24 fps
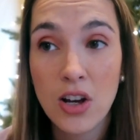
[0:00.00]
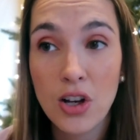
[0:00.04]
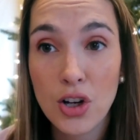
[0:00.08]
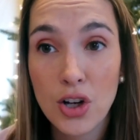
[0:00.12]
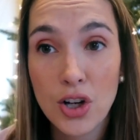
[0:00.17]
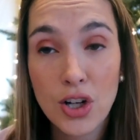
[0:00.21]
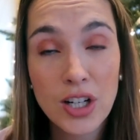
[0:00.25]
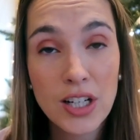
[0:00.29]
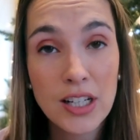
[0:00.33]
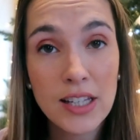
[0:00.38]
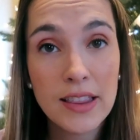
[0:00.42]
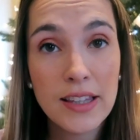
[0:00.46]

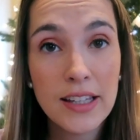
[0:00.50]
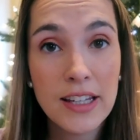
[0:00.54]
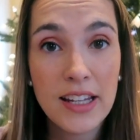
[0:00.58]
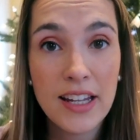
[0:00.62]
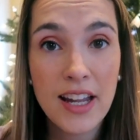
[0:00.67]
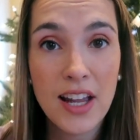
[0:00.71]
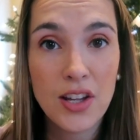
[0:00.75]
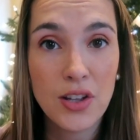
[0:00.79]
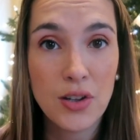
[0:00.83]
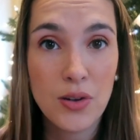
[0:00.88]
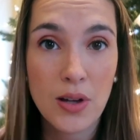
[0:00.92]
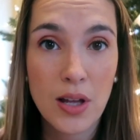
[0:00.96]

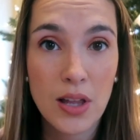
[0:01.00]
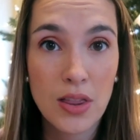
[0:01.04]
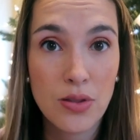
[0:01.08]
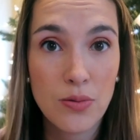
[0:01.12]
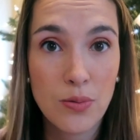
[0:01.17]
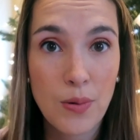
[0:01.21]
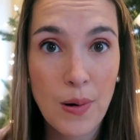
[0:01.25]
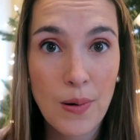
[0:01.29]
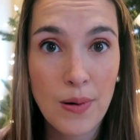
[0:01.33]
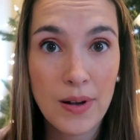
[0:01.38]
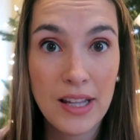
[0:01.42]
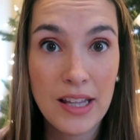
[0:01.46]
Currently, you can
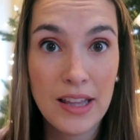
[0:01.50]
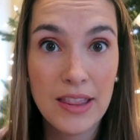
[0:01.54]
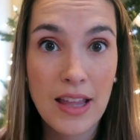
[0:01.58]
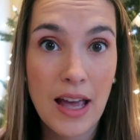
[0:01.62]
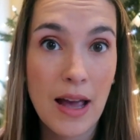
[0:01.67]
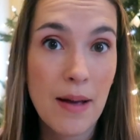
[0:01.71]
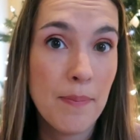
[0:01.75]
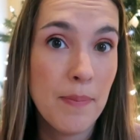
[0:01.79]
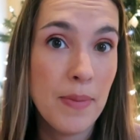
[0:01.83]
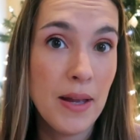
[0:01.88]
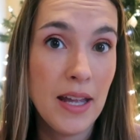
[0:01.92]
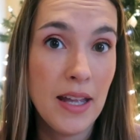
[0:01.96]
throw it in
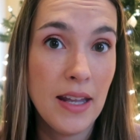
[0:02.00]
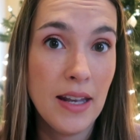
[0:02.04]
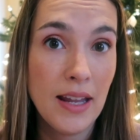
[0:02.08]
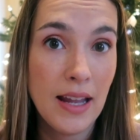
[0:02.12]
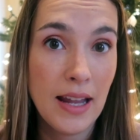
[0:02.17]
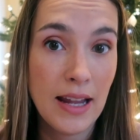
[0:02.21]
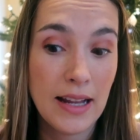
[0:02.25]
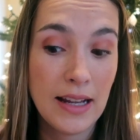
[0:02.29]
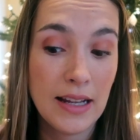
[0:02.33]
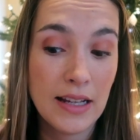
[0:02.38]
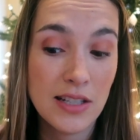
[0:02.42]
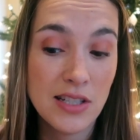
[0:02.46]
that bin
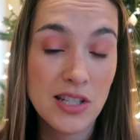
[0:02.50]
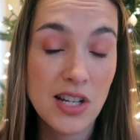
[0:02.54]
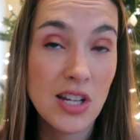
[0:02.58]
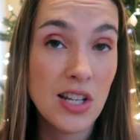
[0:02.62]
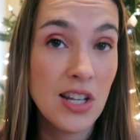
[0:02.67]
and